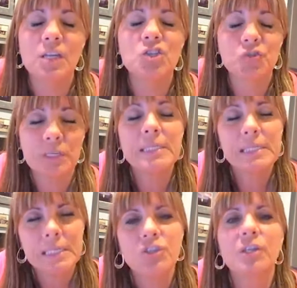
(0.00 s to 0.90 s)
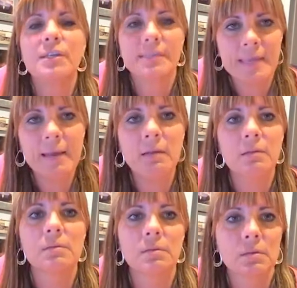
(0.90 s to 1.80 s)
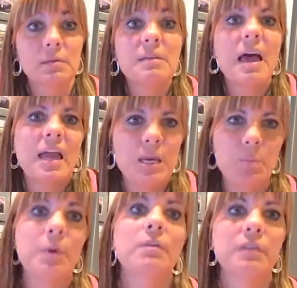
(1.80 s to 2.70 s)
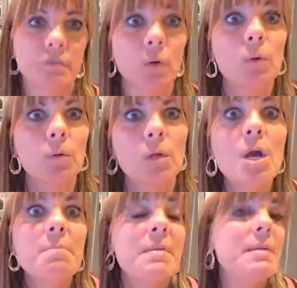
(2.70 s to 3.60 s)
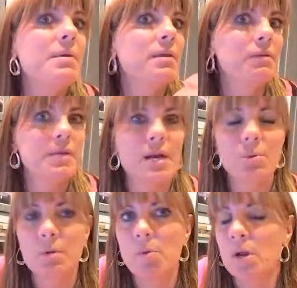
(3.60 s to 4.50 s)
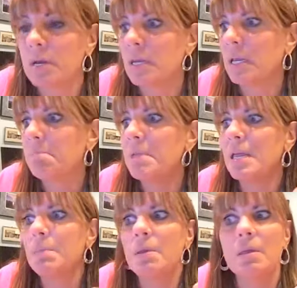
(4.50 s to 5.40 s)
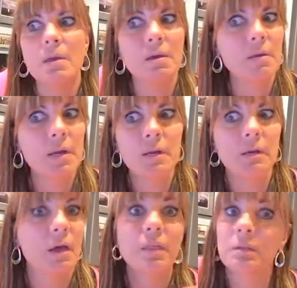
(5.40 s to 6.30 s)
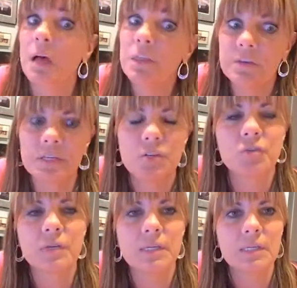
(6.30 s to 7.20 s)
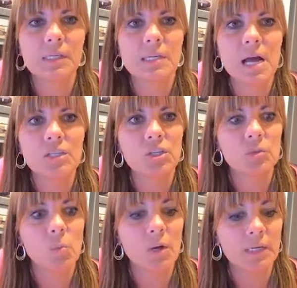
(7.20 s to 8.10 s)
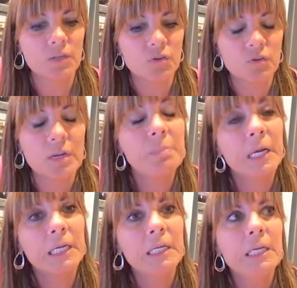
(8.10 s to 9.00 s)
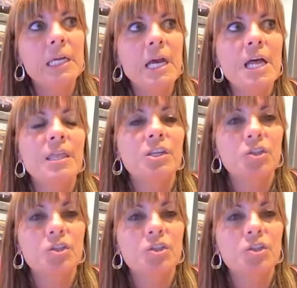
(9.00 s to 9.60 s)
strategic sales type of a role. Maybe they're in network marketing, maybe they're in other industries. It's not just one industry. But the